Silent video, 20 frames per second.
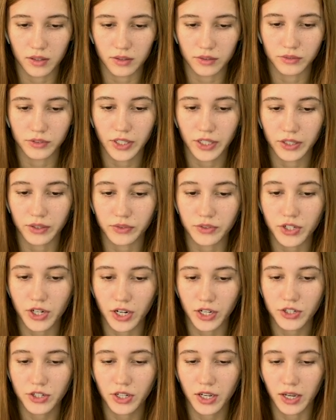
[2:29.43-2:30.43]
Rate of
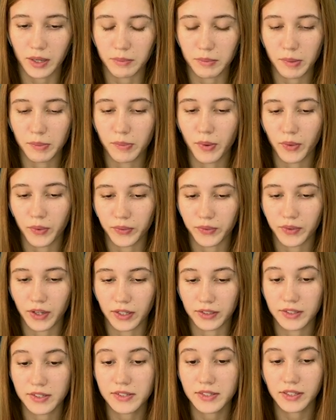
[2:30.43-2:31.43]
change can be both an
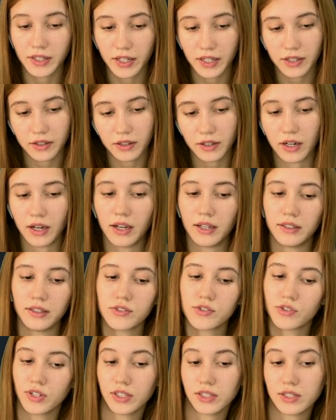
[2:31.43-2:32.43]
oscillator and a
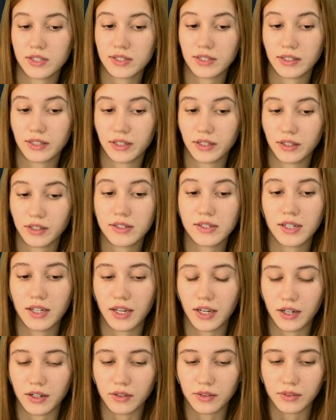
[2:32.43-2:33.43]
trend
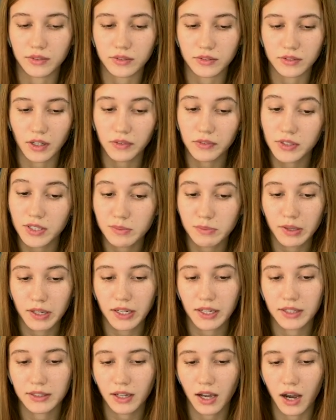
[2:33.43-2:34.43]
indicator. Roughly
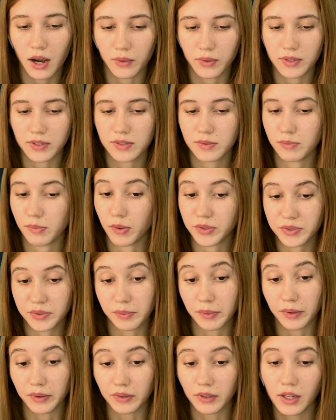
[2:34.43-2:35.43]
speaking, how it's
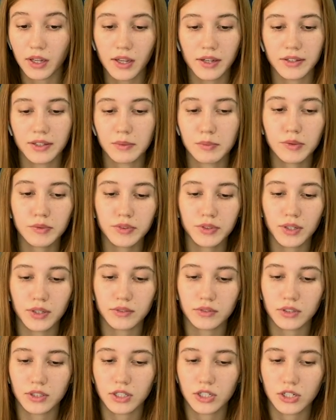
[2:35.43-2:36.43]
possible, the moving
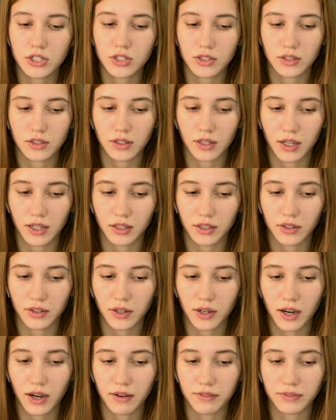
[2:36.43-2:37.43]
average that you
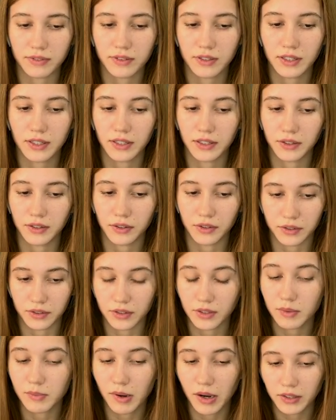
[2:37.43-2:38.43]
have heard
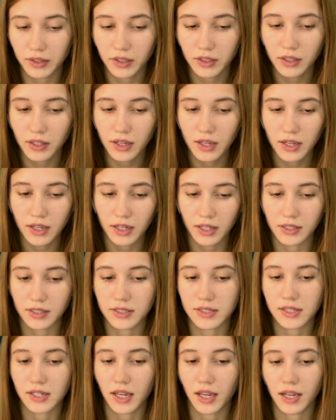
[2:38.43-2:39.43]
about it
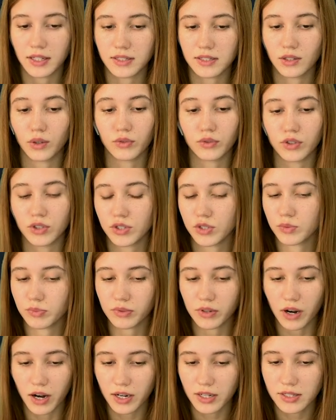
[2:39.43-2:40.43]
indicates the average
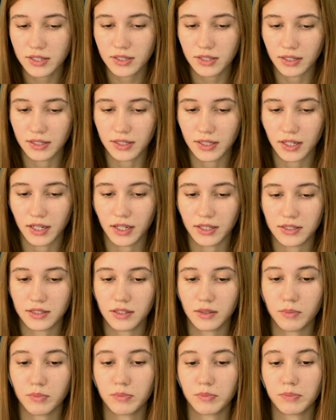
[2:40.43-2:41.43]
price, indicates
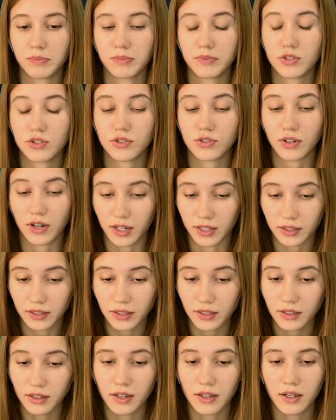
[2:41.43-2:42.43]
the trend.